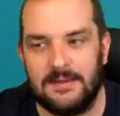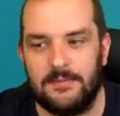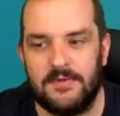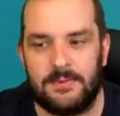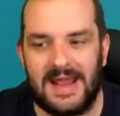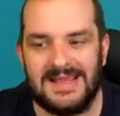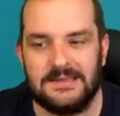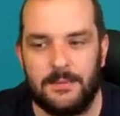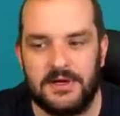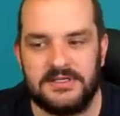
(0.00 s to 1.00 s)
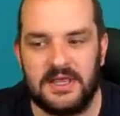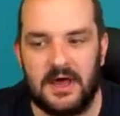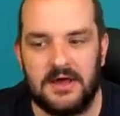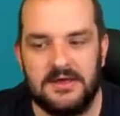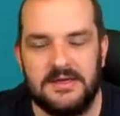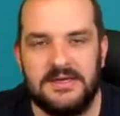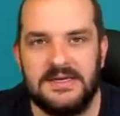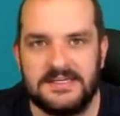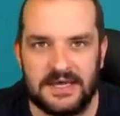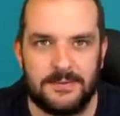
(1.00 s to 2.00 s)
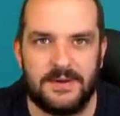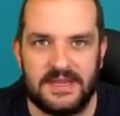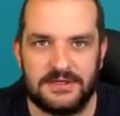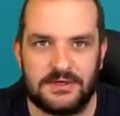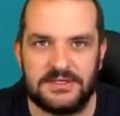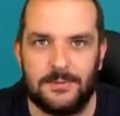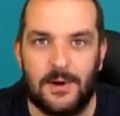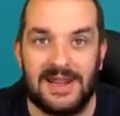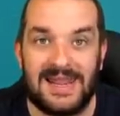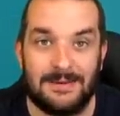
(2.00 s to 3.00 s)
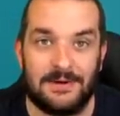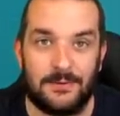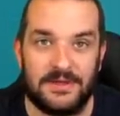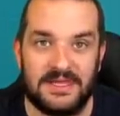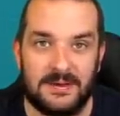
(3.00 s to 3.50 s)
with the players that might start. It's going to be an interesting one. Let me know what you think